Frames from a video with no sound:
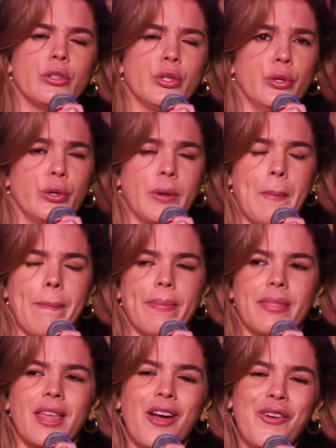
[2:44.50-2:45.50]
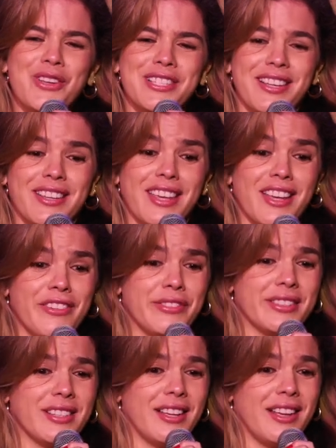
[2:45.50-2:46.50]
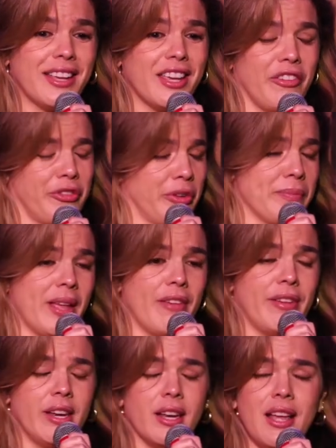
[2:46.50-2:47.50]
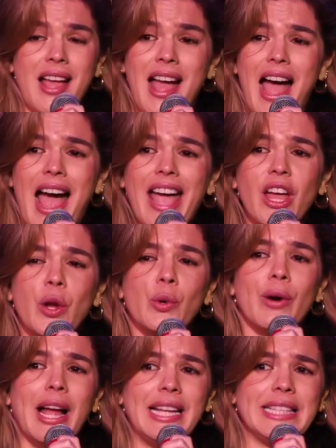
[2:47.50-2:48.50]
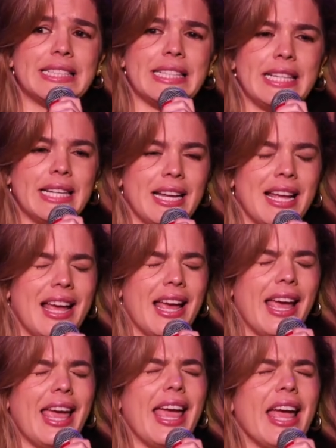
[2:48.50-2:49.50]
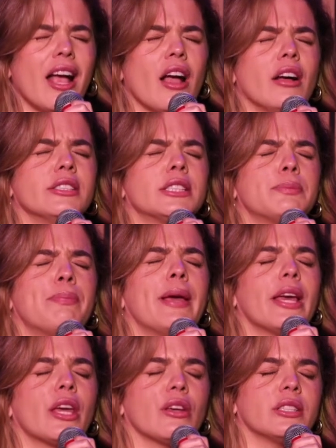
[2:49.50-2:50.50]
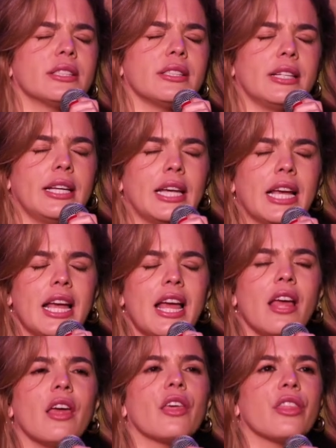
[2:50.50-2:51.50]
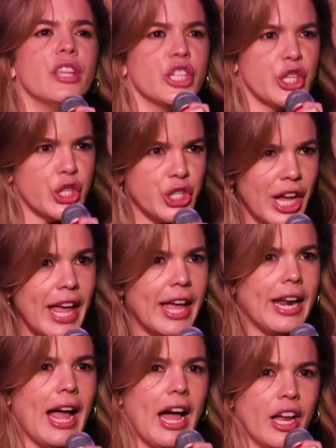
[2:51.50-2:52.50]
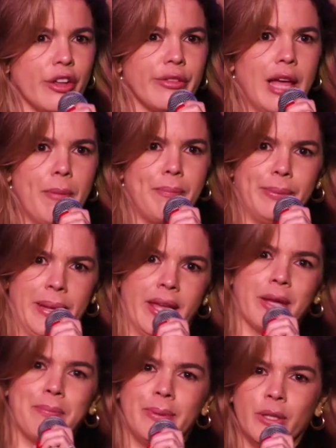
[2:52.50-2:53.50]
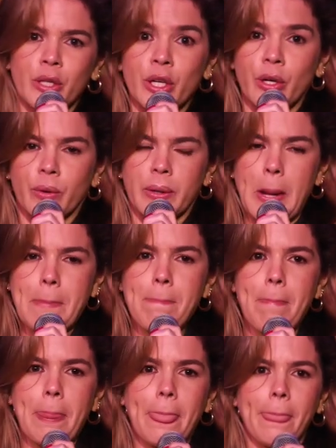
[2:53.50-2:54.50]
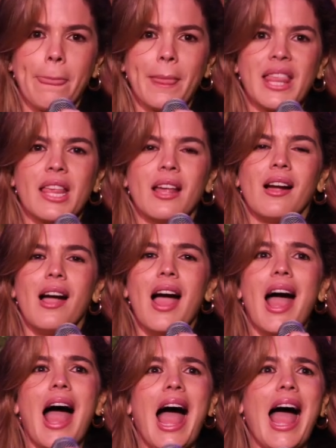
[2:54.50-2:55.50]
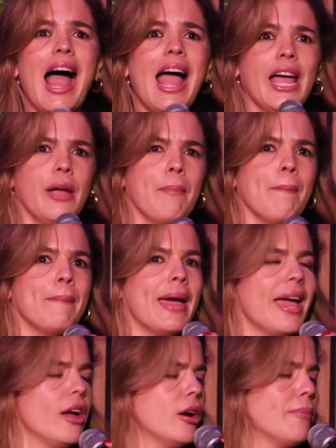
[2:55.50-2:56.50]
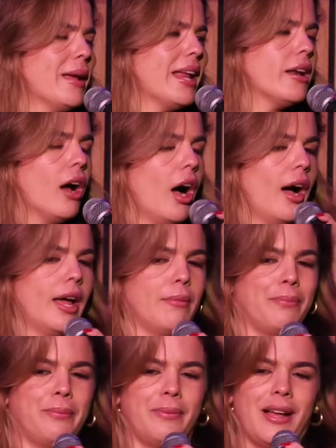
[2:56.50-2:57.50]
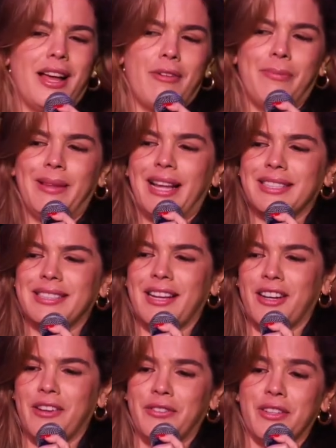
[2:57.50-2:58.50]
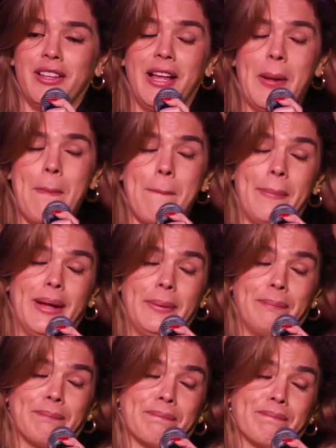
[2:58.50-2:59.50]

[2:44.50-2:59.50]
Dude, that was a gift from heaven. I grinded inconspicuously the shit out of that pink balloon. I may or may not have blacked out after that, but